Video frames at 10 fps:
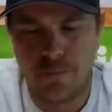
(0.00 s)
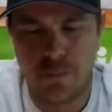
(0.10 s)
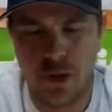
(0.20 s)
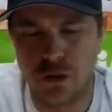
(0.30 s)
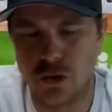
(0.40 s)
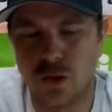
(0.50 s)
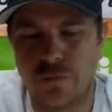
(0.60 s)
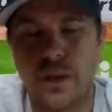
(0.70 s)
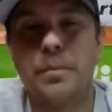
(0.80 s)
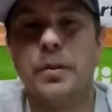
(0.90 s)
But also
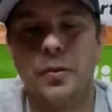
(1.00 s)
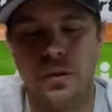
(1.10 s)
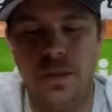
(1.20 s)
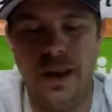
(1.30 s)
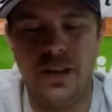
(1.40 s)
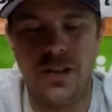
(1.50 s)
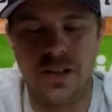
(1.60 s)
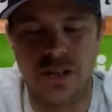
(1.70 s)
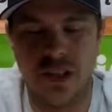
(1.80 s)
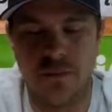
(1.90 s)
flipping through the
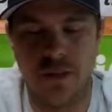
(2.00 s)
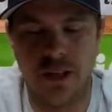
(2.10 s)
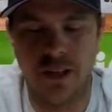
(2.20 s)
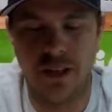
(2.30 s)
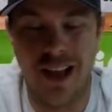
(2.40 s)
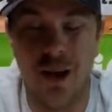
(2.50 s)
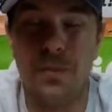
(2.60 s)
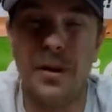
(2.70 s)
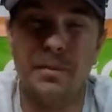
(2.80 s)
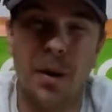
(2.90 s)
pages, I'm thinking, how
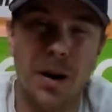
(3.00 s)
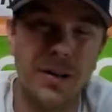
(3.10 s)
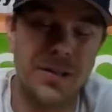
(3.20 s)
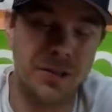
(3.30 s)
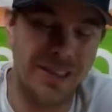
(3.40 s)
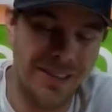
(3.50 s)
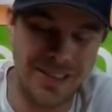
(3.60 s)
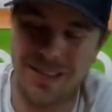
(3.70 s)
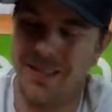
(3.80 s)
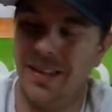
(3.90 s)
many parts are in
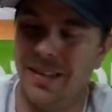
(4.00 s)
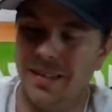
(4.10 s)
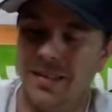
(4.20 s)
this thing?